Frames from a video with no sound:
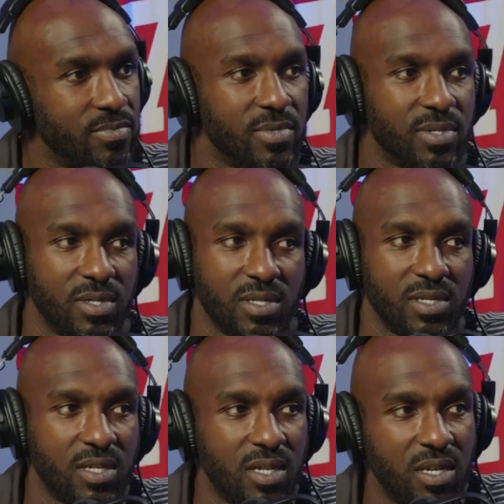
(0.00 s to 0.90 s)
And so to
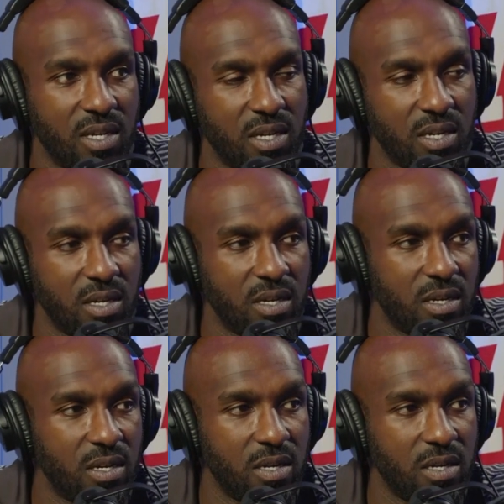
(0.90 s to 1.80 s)
hear
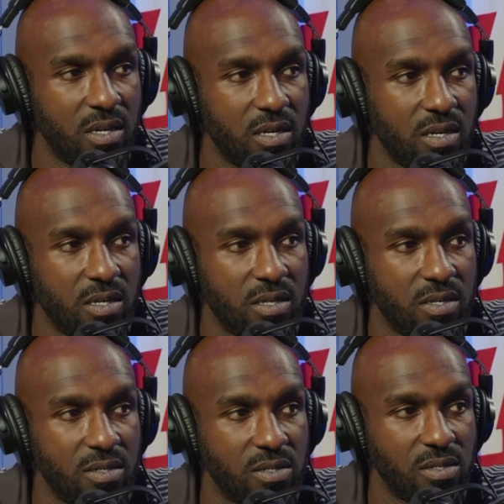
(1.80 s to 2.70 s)
someone
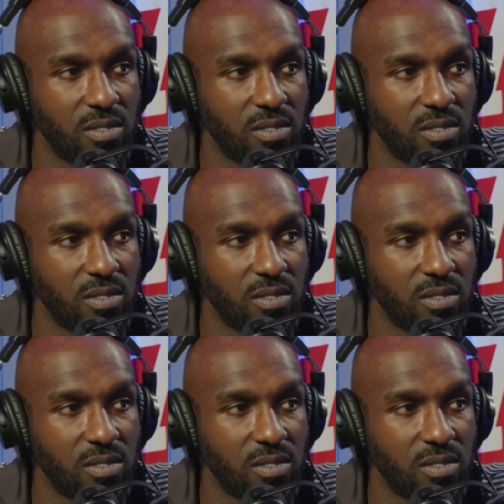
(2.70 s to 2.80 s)
actually sit